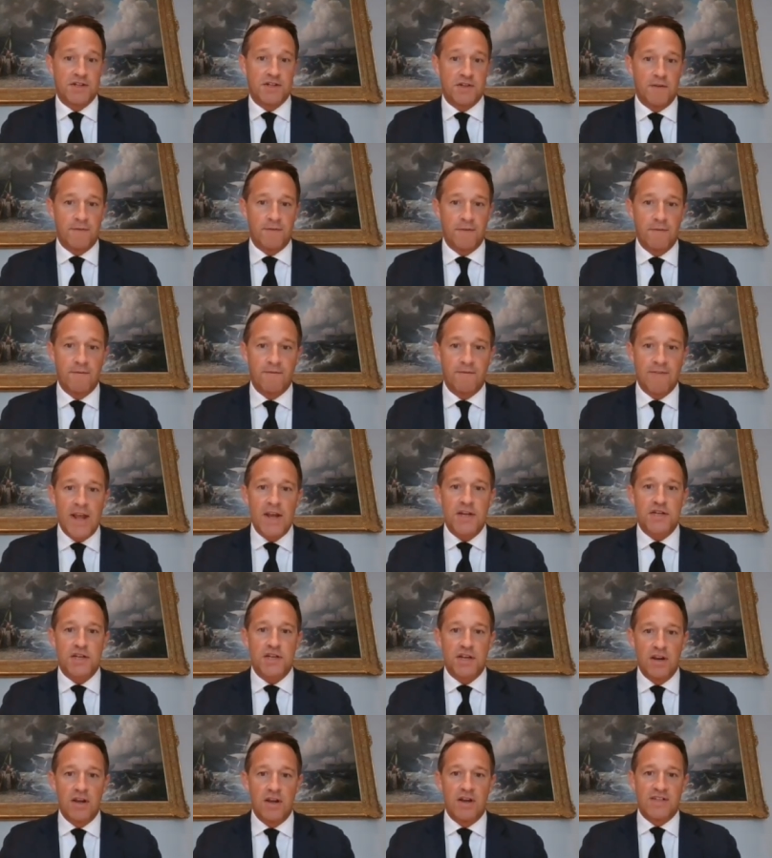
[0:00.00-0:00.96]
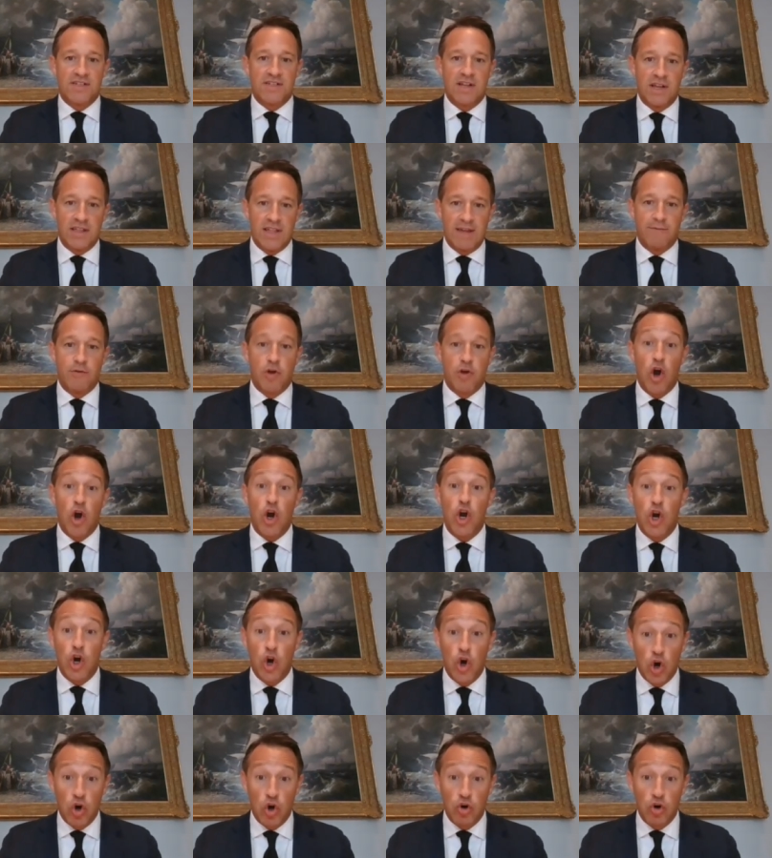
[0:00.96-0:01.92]
So if inflation looks like they've got
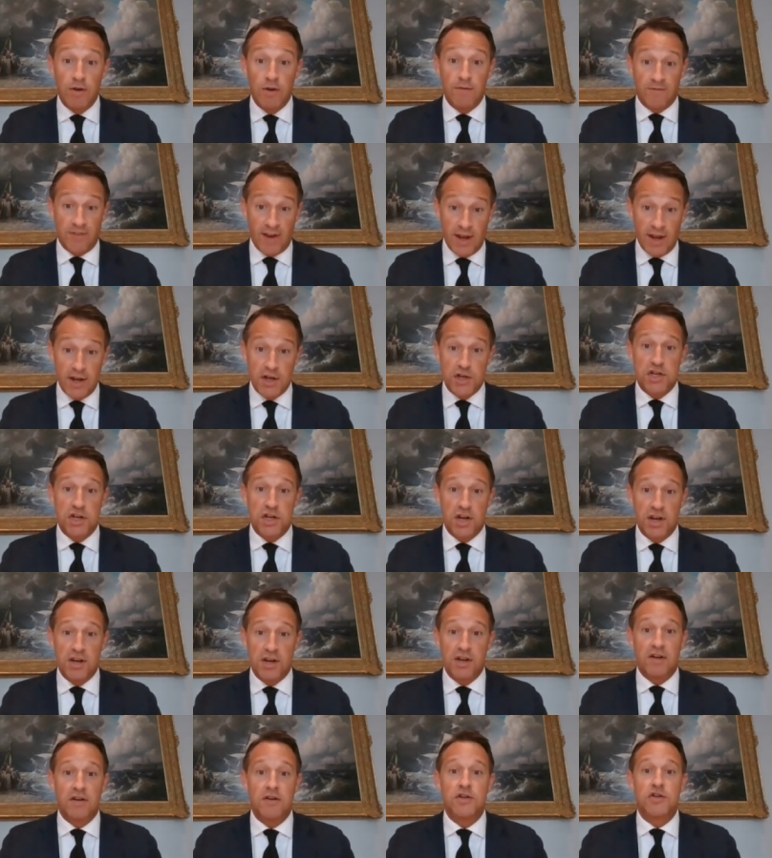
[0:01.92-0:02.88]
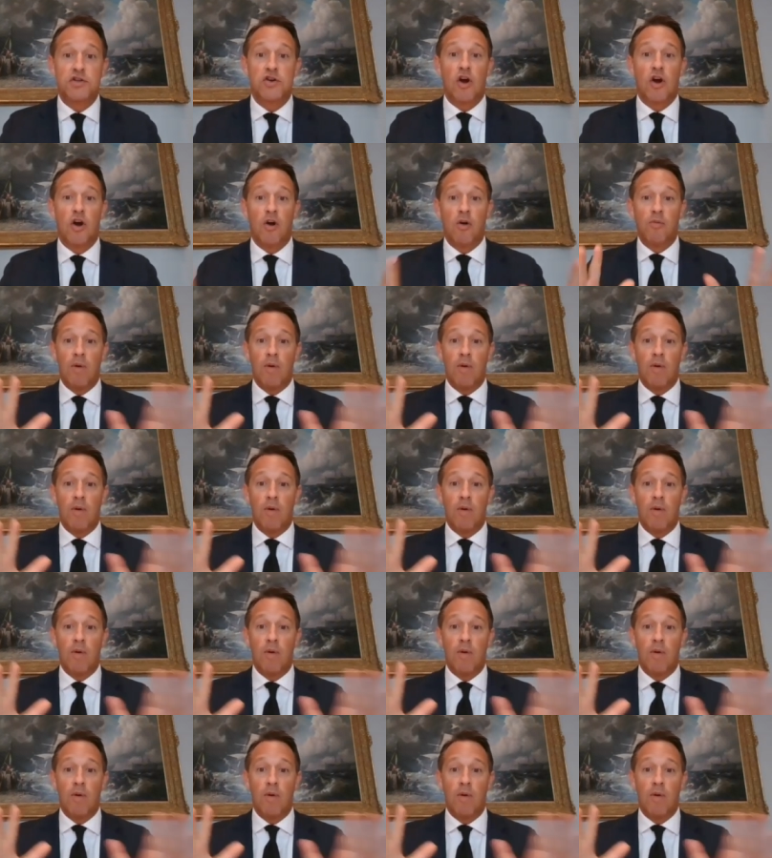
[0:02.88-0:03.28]
core inflation under control,